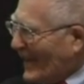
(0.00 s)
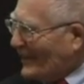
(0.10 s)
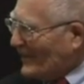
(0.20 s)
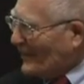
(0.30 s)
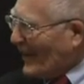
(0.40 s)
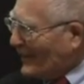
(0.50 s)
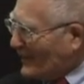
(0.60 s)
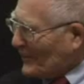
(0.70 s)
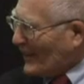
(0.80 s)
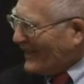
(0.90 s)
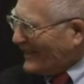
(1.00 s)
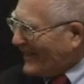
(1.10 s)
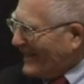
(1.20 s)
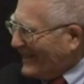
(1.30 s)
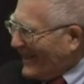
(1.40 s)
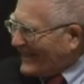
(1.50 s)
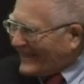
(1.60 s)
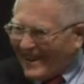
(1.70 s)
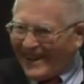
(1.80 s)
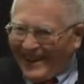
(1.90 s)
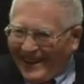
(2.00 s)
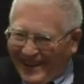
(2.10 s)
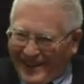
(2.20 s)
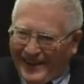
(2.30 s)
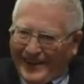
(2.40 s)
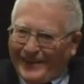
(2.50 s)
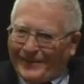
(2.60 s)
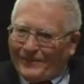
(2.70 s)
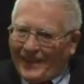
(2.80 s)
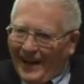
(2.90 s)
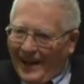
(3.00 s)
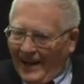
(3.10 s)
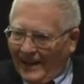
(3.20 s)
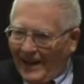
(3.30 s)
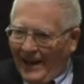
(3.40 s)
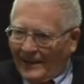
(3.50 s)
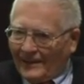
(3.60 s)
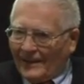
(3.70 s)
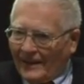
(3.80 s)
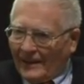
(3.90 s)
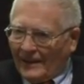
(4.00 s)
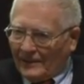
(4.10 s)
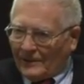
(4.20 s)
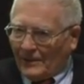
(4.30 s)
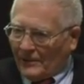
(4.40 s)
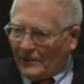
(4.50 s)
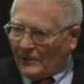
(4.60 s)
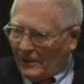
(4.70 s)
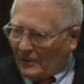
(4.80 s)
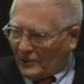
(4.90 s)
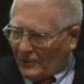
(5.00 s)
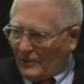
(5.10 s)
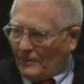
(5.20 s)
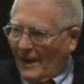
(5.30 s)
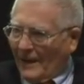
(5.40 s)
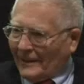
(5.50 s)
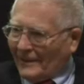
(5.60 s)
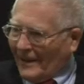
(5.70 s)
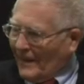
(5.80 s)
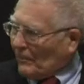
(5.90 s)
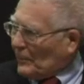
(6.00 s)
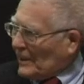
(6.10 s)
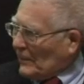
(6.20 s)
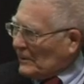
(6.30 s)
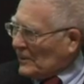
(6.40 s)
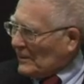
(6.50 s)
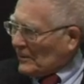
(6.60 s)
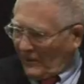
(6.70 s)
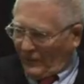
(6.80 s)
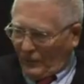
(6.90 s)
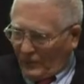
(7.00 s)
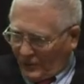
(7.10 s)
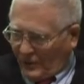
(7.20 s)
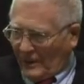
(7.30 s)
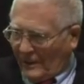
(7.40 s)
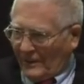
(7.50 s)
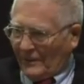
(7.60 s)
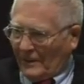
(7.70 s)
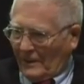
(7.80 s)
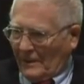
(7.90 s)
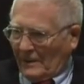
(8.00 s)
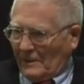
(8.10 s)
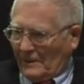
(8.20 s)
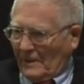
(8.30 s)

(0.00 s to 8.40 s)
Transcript: glad to write as well as he does. Yep. And he's got a good logical mind. But it was just unfortunate that